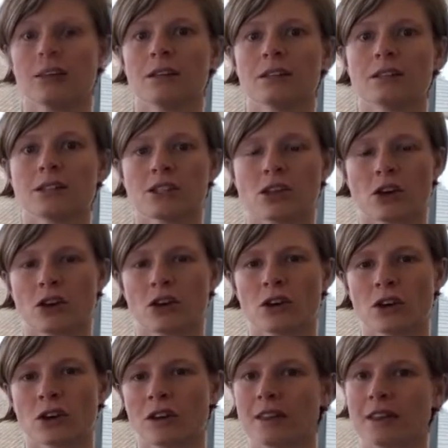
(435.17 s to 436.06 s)

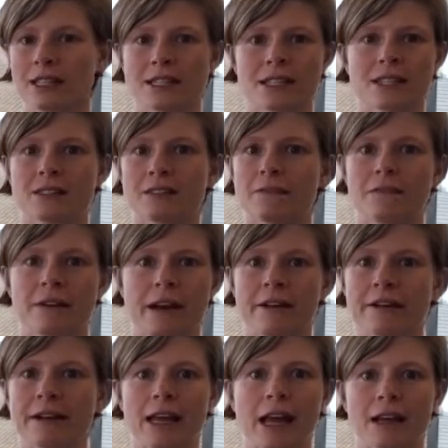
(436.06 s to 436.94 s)
So this is
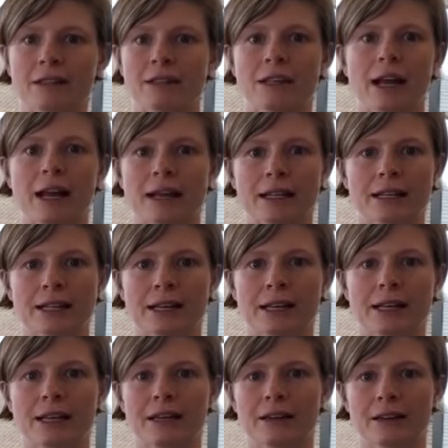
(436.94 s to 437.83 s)
very
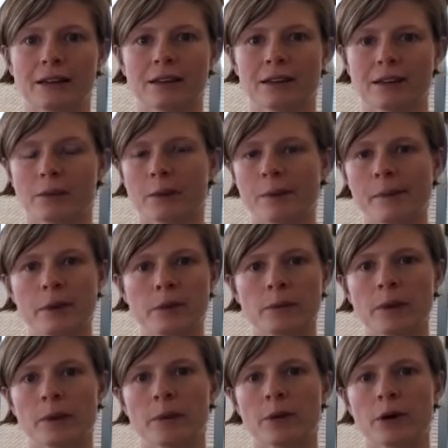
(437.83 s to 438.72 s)
unlikely. The women
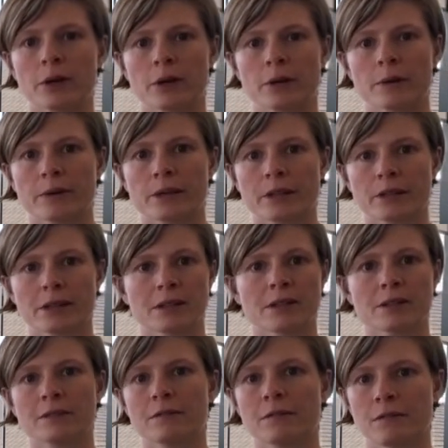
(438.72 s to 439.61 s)
we work
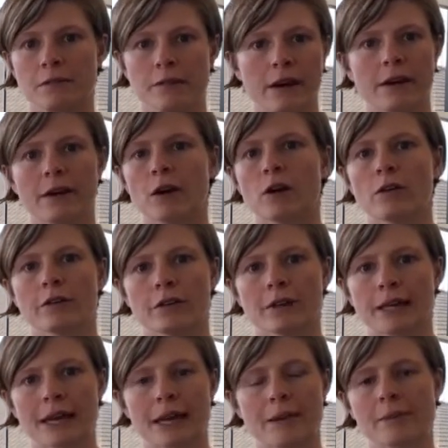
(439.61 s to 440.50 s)
with very
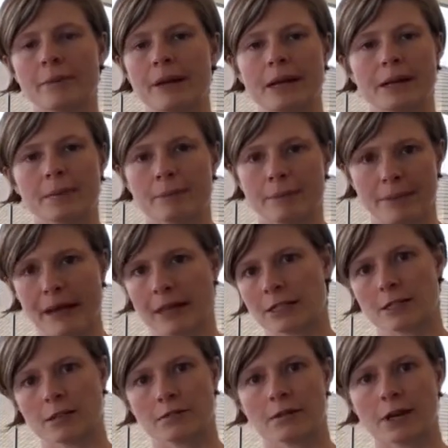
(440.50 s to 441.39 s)
often get
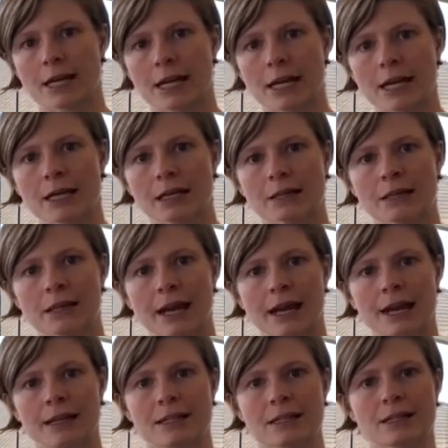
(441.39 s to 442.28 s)
back to running,
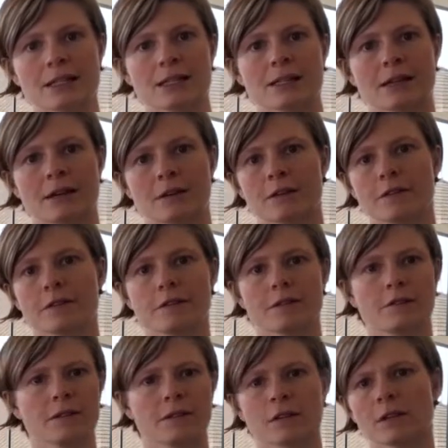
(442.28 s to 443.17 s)
and there are
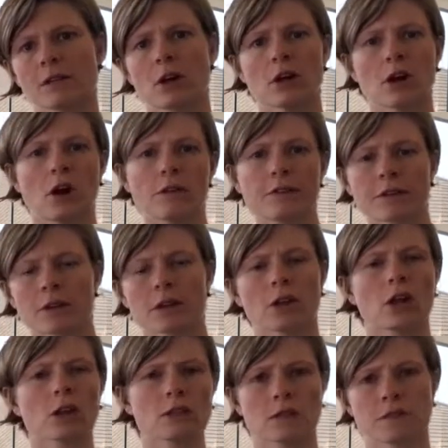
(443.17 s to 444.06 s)
often
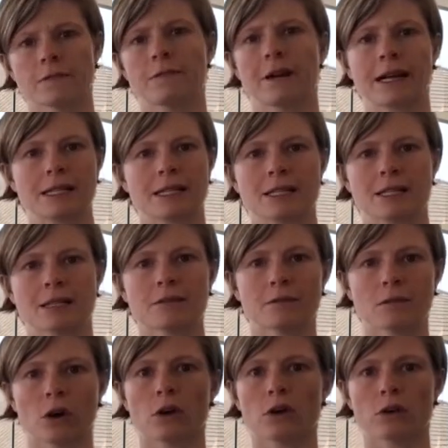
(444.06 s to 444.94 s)
lots of factors
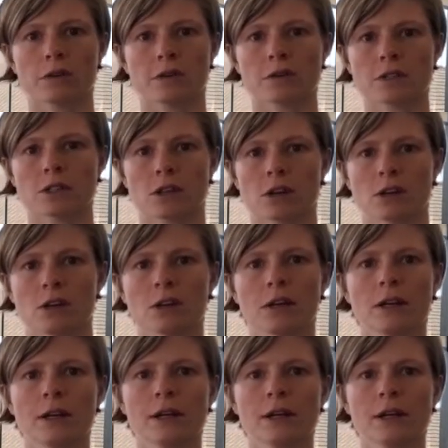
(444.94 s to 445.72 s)
involved. So